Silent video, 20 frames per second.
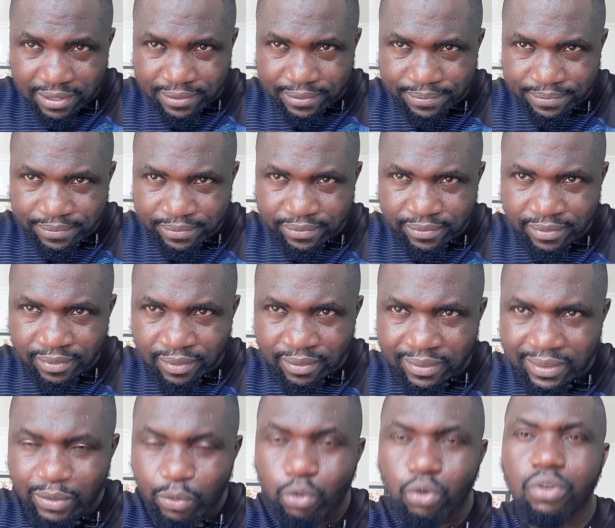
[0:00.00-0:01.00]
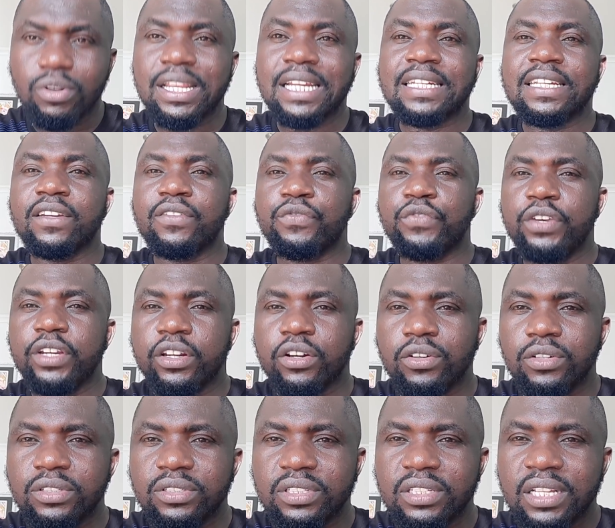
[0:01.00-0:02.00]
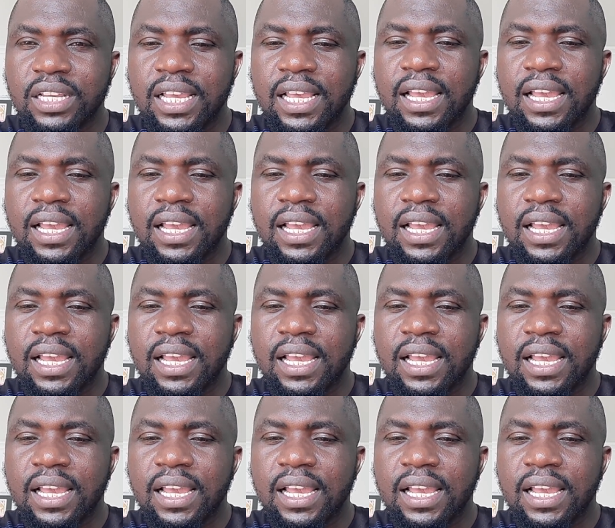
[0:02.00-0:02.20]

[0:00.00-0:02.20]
He would only attend funerals,